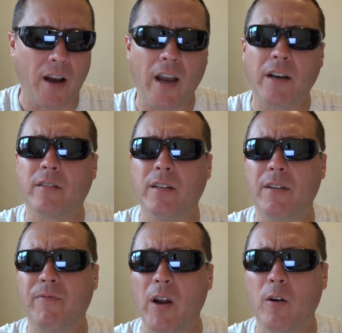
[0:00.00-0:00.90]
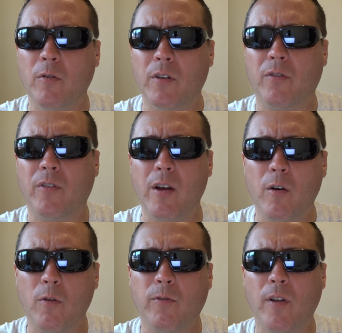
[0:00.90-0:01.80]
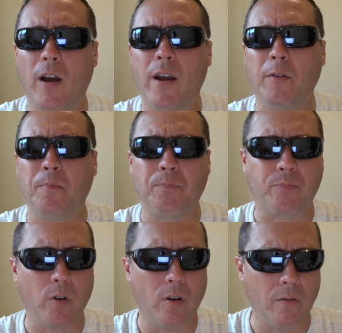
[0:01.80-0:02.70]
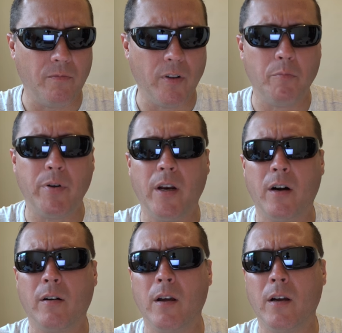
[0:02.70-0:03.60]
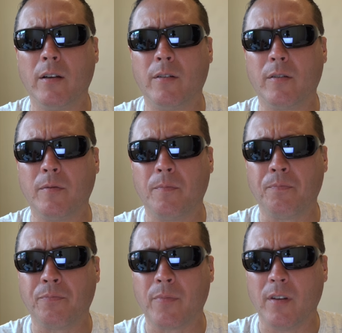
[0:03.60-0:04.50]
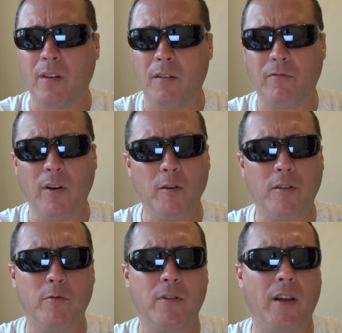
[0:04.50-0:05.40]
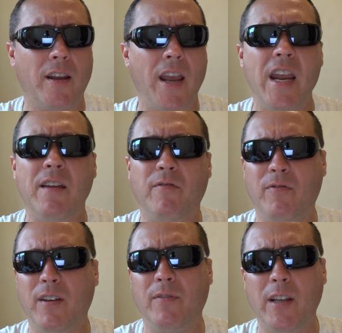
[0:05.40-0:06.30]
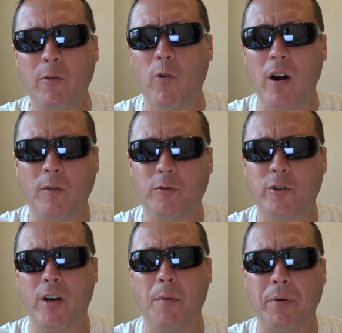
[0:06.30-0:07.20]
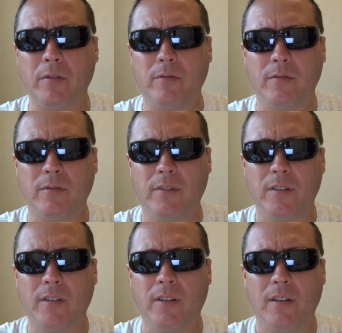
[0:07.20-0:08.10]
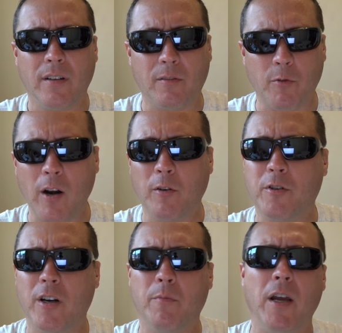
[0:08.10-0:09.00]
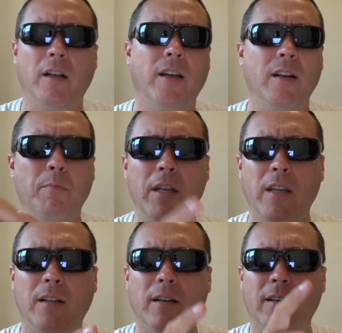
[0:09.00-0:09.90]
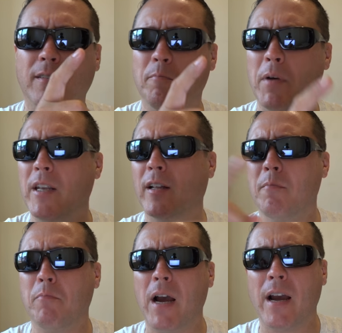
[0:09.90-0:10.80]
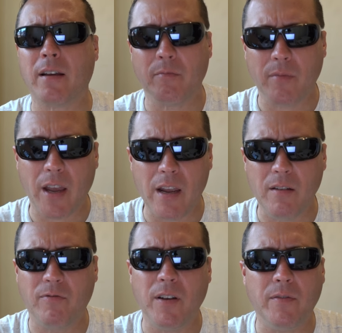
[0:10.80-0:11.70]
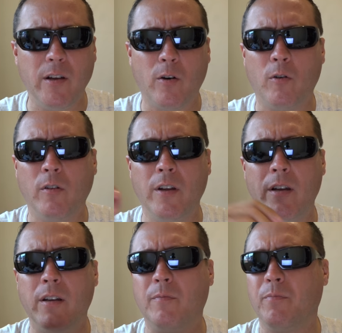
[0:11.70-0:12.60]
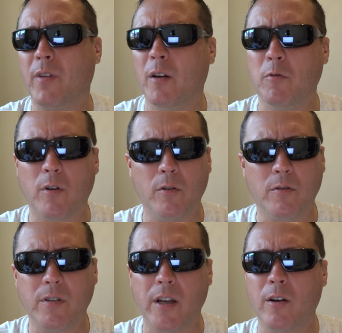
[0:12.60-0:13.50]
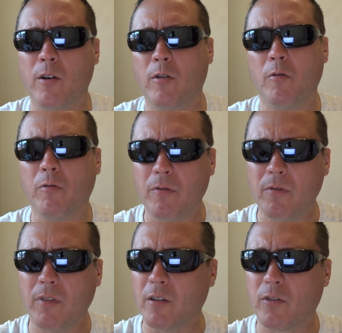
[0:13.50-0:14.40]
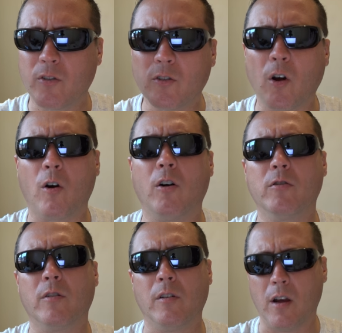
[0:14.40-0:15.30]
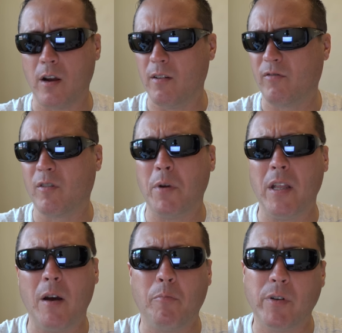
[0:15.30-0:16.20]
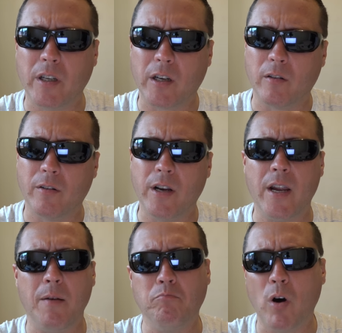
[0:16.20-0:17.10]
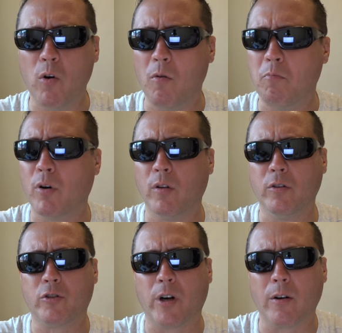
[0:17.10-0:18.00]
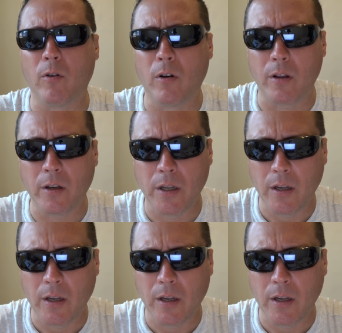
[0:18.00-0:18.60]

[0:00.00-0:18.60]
I actually found a sale flight on Philippine Airlines, and folks, it was like $850 round trip. Round trip, LA to Manila, Manila back, $850 all in. It was on sale. The stars aligned for me that particular day. Boom, pull the trigger on it.